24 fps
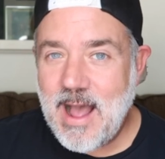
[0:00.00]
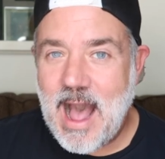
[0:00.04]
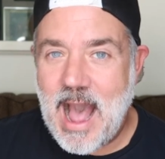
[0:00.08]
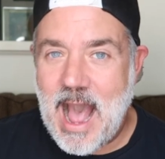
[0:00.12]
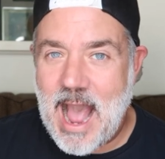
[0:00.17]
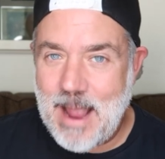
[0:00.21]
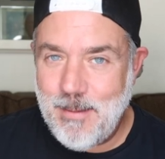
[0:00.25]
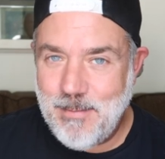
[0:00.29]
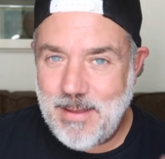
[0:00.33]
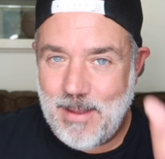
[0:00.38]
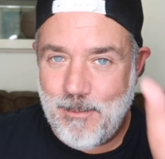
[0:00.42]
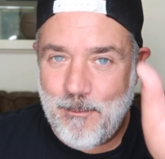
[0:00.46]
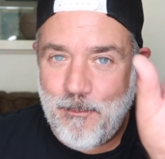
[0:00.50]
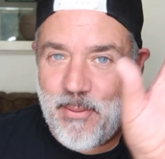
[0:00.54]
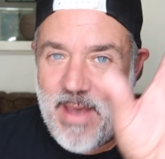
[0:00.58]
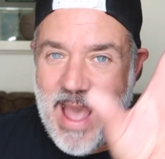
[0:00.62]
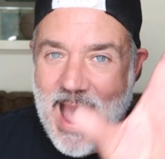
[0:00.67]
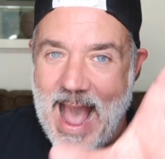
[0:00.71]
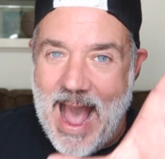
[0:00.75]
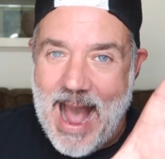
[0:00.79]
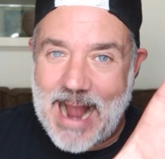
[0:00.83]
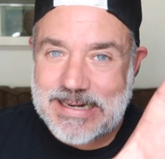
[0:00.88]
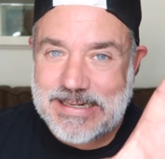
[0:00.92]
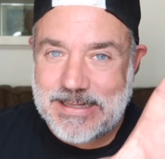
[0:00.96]
I mean
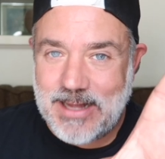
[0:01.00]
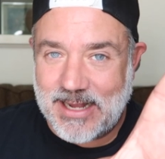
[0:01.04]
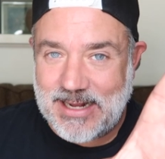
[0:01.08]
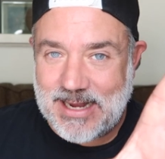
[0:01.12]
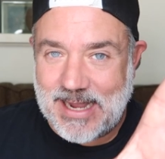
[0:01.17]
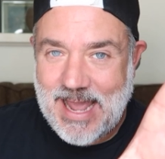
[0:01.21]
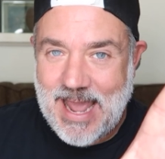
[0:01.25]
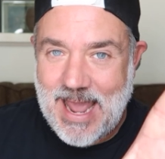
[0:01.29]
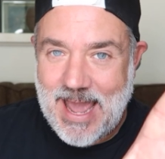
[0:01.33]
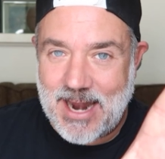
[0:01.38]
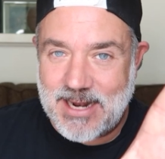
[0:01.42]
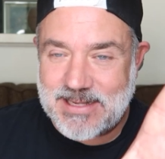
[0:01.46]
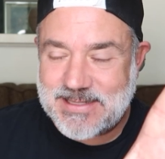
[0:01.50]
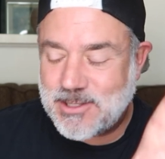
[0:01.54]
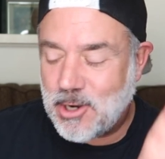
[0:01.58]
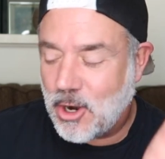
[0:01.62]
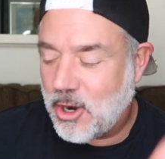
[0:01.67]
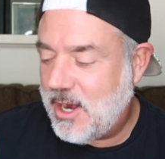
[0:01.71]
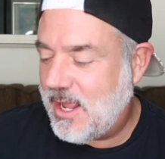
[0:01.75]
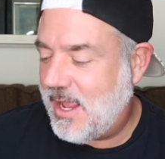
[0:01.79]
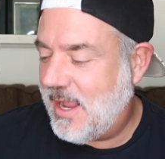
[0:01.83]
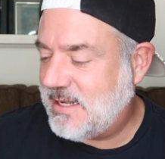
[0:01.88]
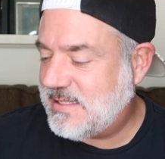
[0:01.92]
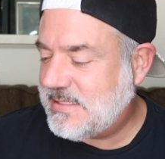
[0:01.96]
packed like a can of
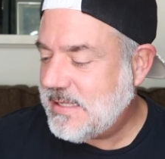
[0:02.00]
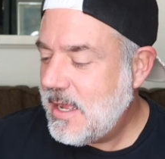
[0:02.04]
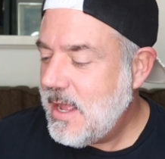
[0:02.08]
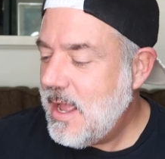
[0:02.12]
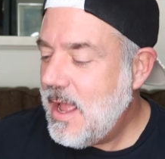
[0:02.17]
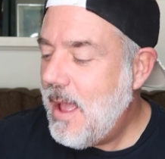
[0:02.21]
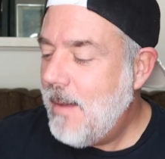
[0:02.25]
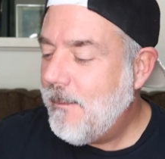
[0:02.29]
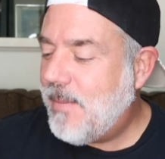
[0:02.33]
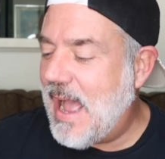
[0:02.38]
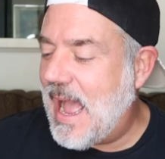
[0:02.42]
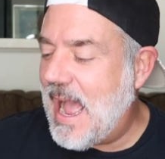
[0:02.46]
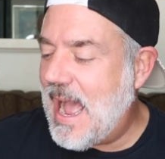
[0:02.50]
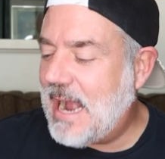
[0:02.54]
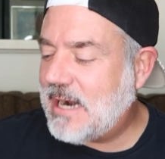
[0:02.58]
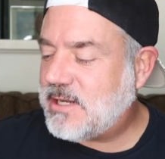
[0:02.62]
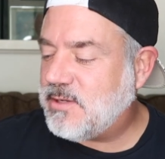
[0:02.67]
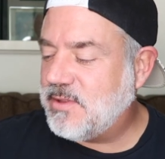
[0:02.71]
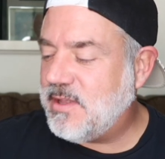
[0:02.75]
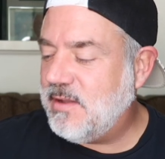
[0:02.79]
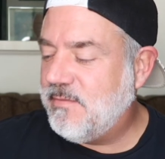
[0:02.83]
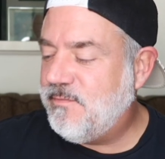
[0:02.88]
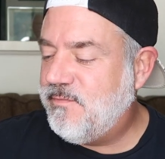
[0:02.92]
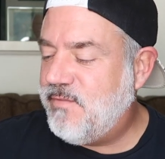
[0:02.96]
sardines. Packed
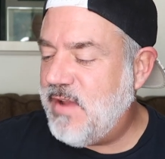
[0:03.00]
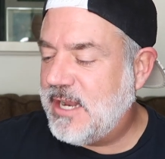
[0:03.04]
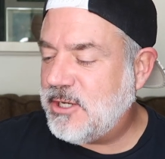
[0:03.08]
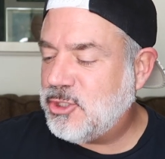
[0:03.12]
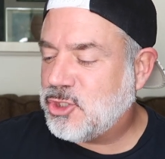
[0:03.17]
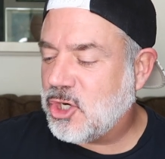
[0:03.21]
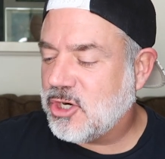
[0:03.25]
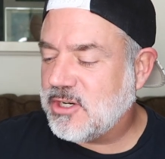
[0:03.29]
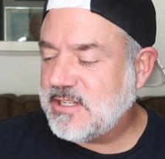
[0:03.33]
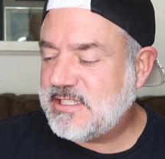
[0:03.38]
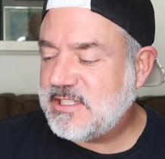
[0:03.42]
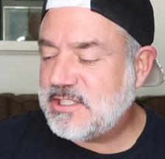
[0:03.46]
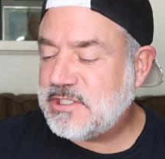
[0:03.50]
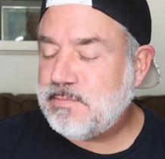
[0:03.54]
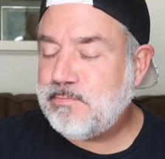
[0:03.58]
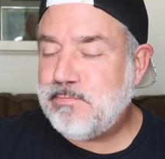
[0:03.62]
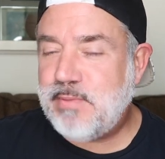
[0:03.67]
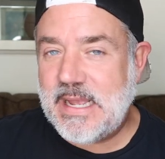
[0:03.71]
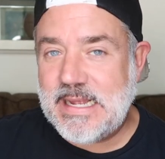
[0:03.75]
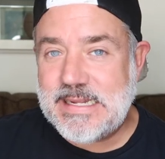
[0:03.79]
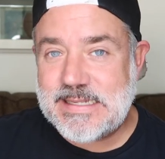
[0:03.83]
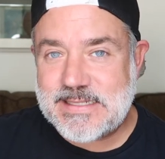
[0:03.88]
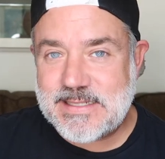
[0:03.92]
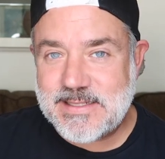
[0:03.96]
with adventure,
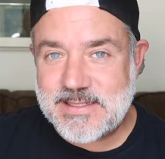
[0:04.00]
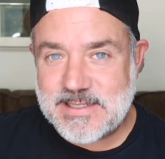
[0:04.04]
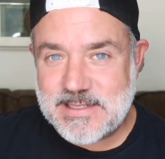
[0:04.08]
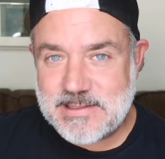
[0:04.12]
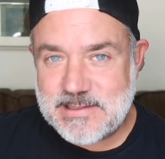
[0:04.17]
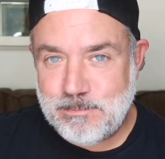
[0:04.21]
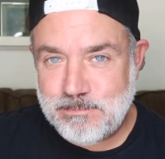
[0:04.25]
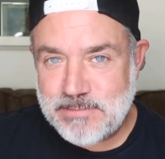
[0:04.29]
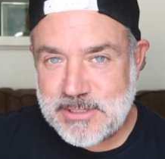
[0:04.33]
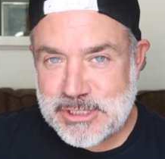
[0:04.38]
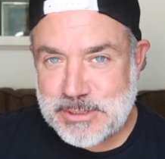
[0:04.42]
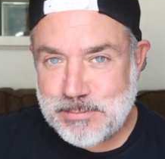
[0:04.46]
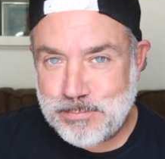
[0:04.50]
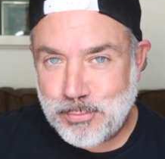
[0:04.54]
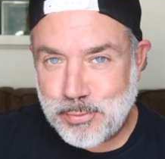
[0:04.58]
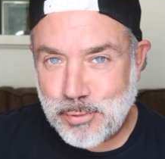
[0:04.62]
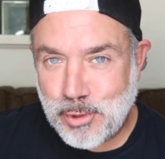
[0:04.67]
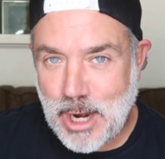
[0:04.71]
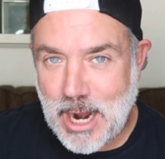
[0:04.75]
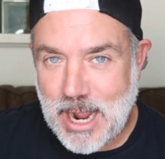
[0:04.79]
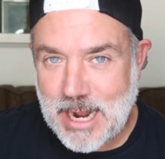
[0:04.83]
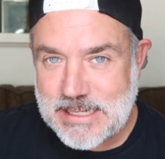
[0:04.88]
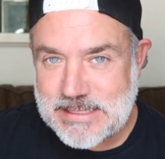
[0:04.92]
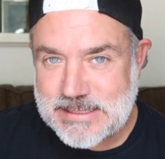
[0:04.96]
suspense, and
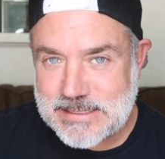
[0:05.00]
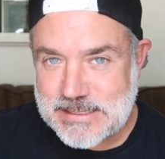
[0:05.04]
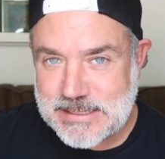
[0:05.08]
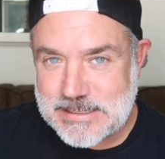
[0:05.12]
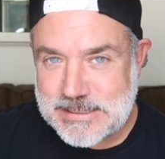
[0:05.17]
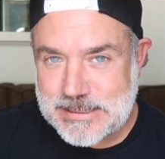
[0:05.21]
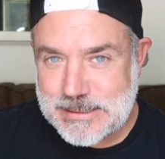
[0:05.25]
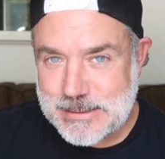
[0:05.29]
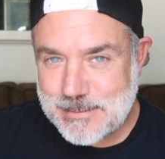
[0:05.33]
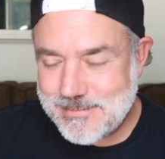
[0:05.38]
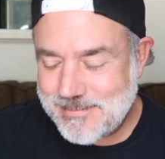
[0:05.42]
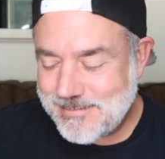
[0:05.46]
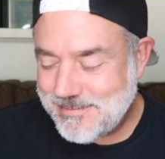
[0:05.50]
surprises.